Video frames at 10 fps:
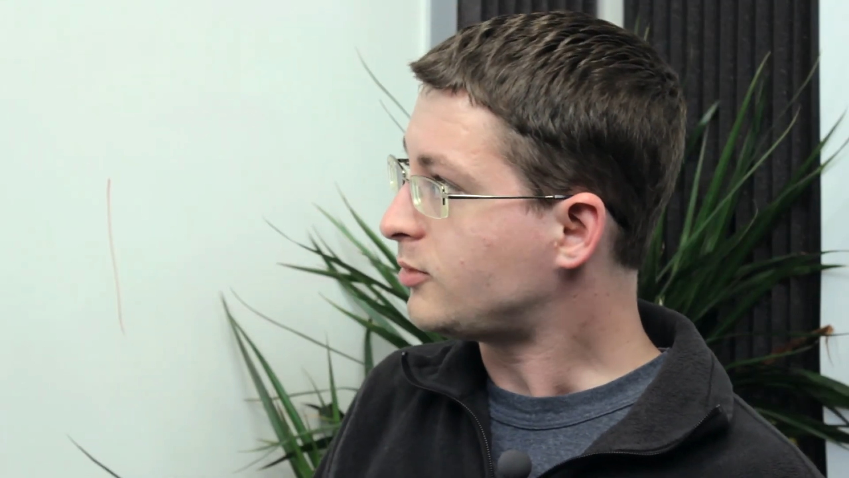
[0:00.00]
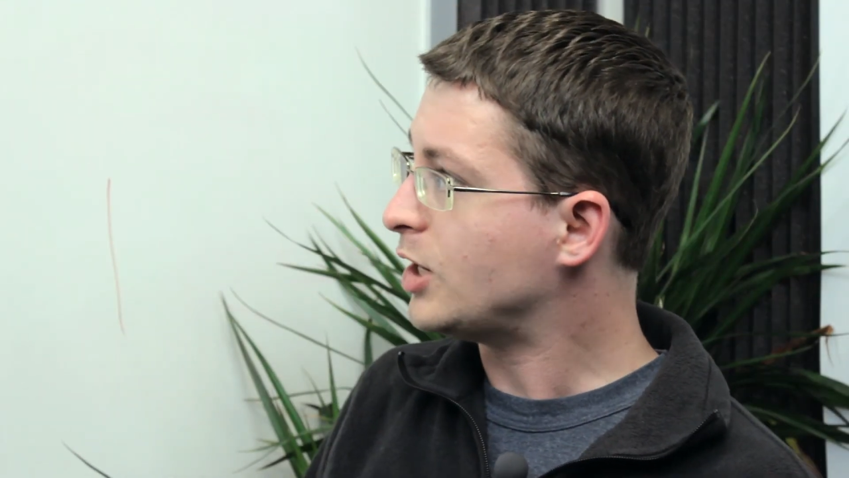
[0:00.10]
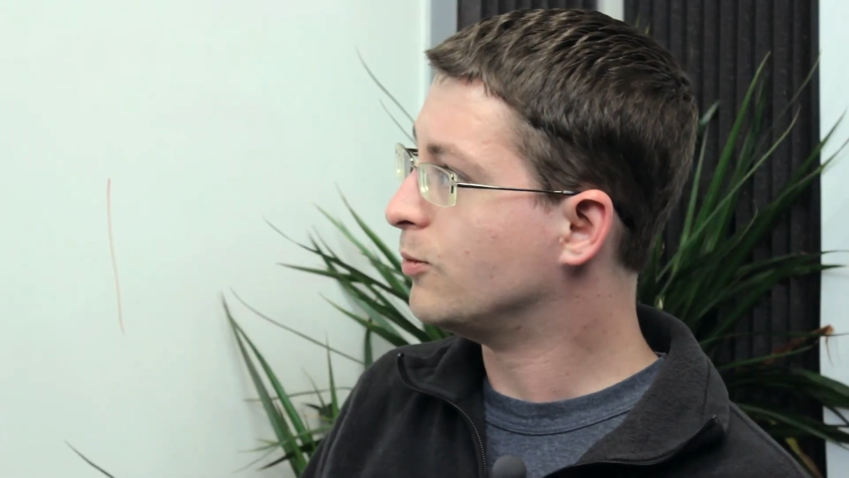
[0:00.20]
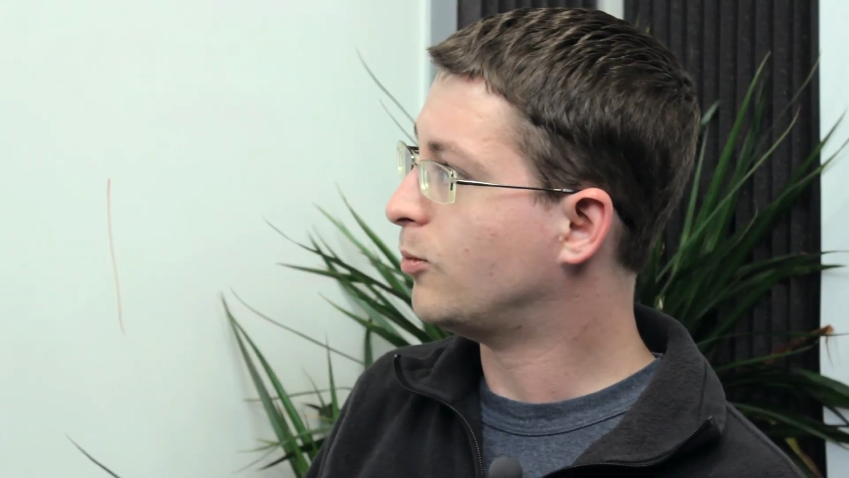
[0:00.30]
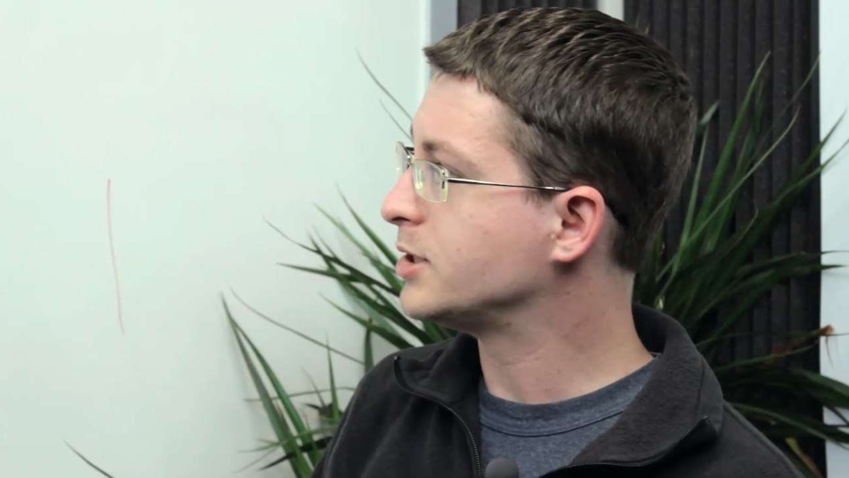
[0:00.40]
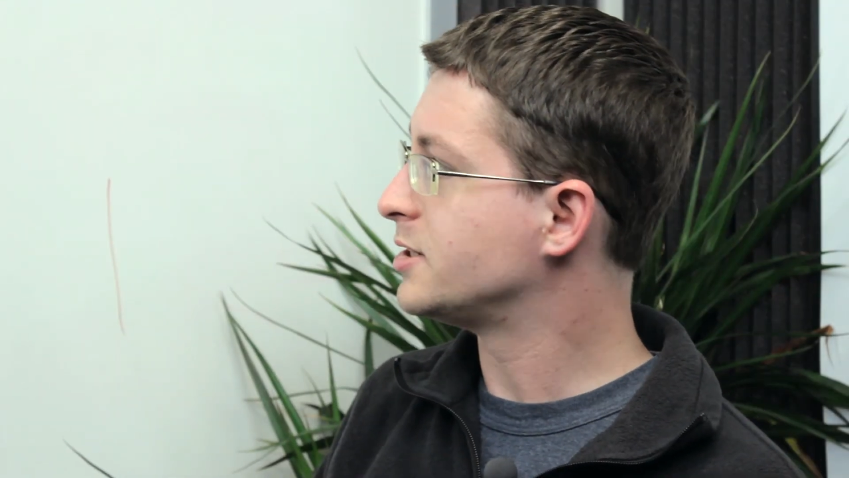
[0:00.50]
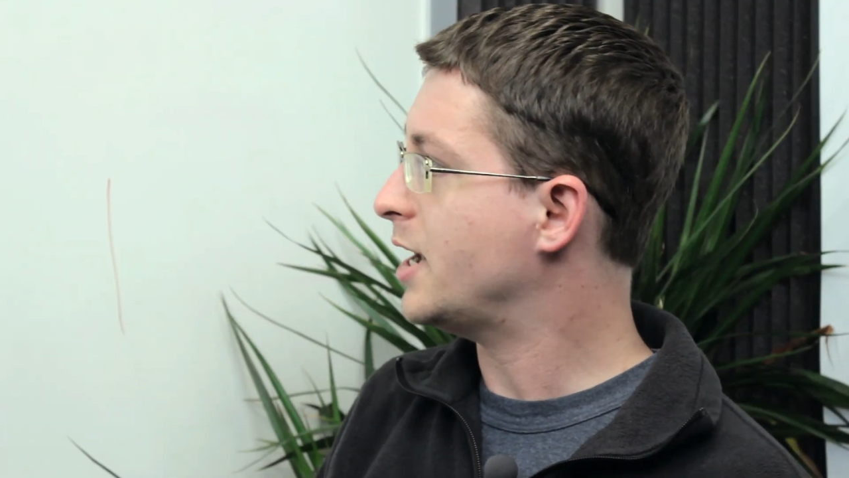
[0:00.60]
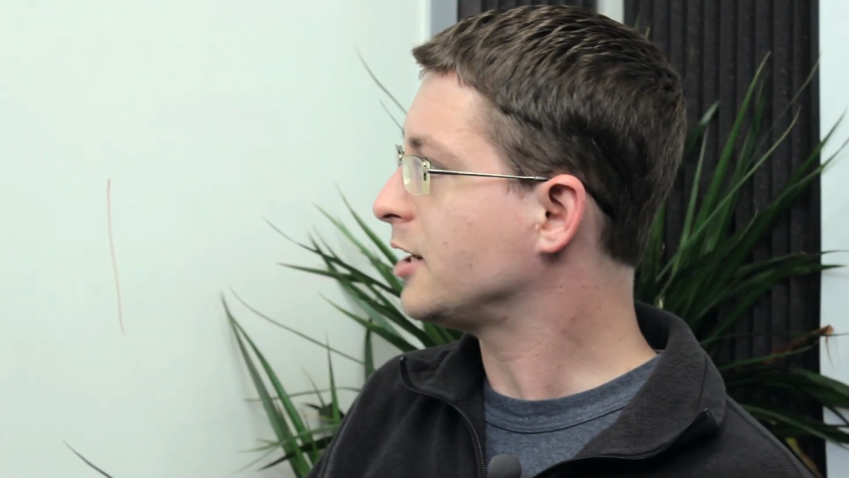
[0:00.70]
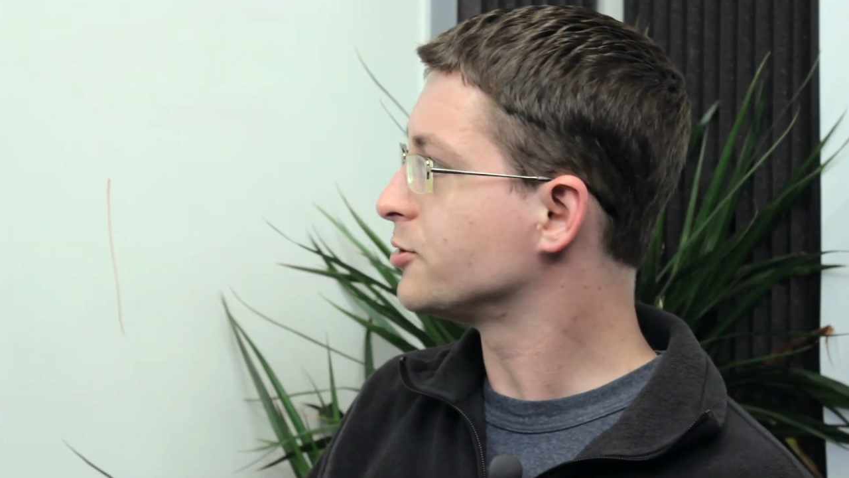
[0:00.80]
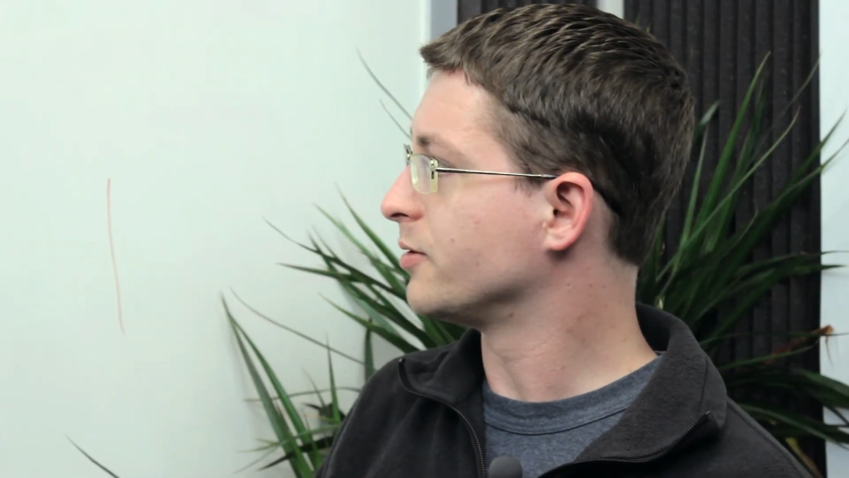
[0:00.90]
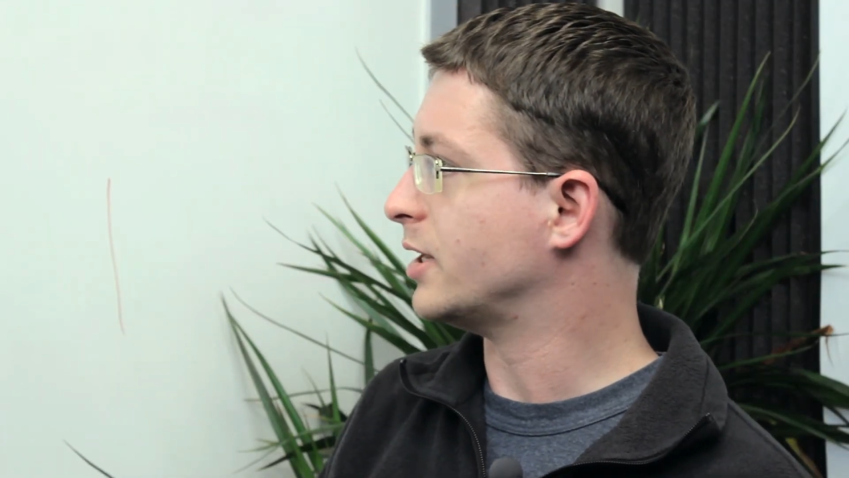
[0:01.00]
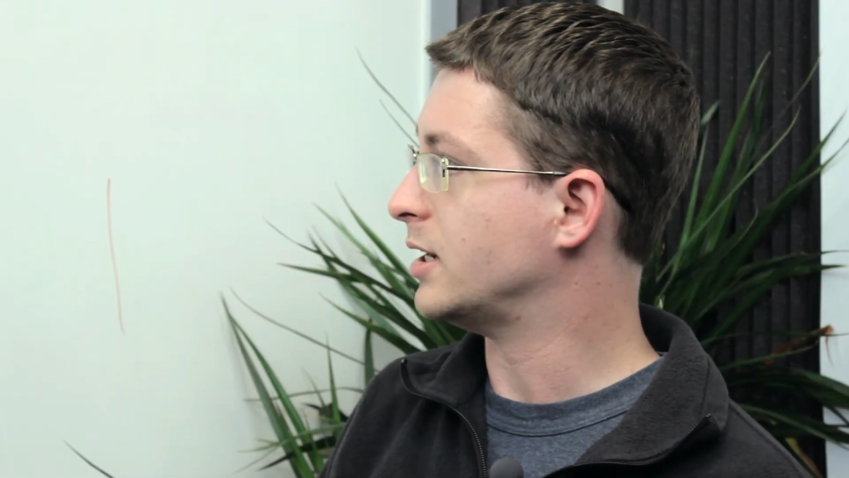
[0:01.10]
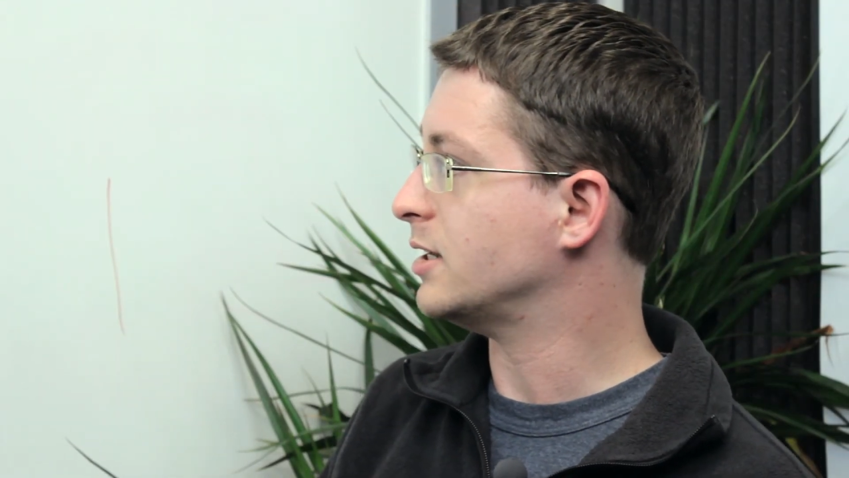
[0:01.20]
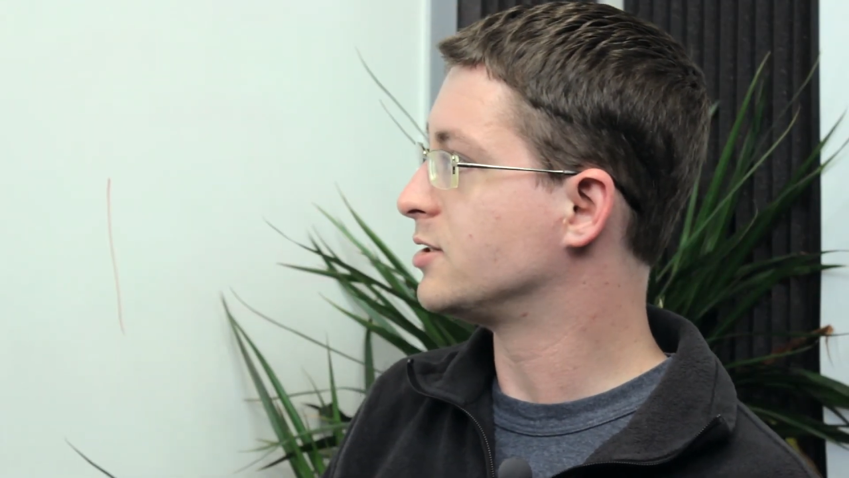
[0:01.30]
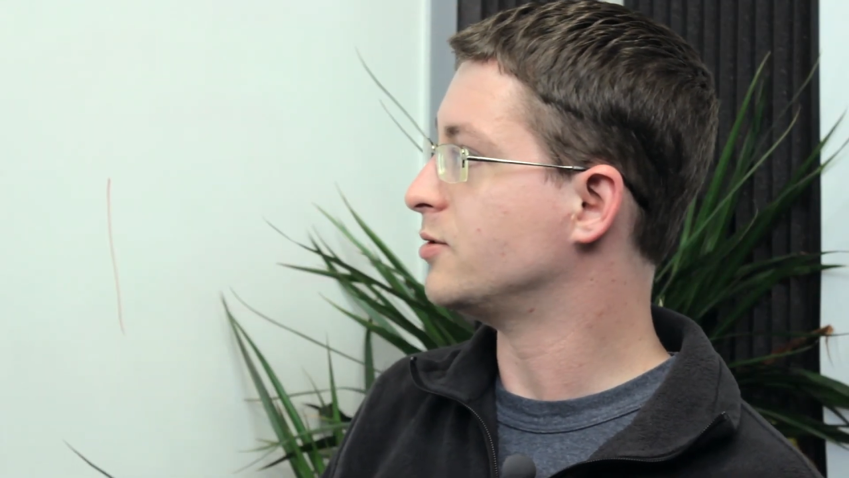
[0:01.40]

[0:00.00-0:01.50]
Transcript: what's natural then is